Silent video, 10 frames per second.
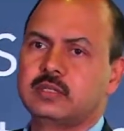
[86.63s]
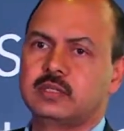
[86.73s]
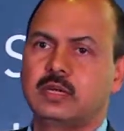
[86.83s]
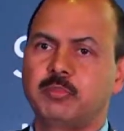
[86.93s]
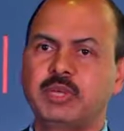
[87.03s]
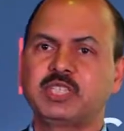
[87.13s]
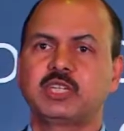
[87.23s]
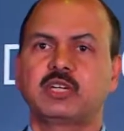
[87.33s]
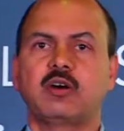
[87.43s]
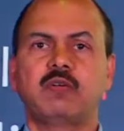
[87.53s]
uh,
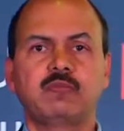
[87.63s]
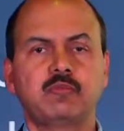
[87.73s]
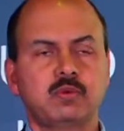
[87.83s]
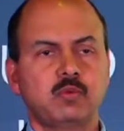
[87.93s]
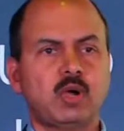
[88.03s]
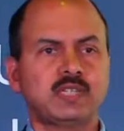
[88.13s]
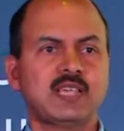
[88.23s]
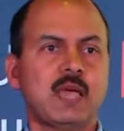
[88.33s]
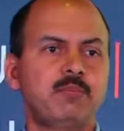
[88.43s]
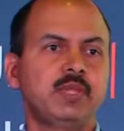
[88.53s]
picture of what's
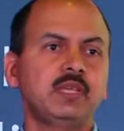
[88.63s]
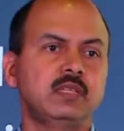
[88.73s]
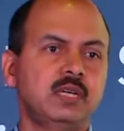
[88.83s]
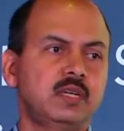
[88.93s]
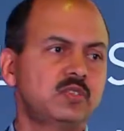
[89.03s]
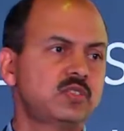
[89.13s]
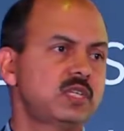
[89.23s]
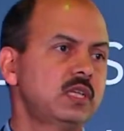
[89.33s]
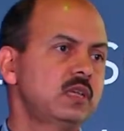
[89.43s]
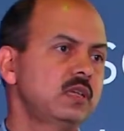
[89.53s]
happening in the
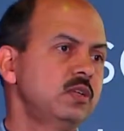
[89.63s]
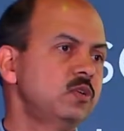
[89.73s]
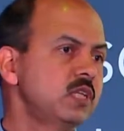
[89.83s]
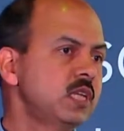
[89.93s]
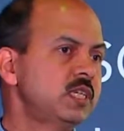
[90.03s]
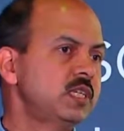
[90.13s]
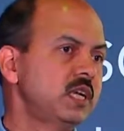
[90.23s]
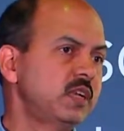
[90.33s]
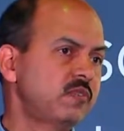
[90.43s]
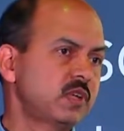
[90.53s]
industrial utility and
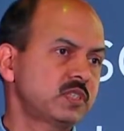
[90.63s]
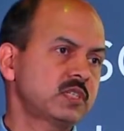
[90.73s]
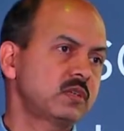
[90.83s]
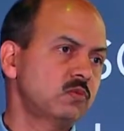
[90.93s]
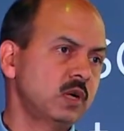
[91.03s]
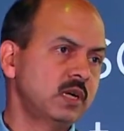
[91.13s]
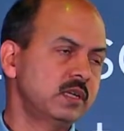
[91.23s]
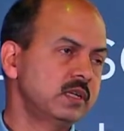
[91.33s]
infrastructure world.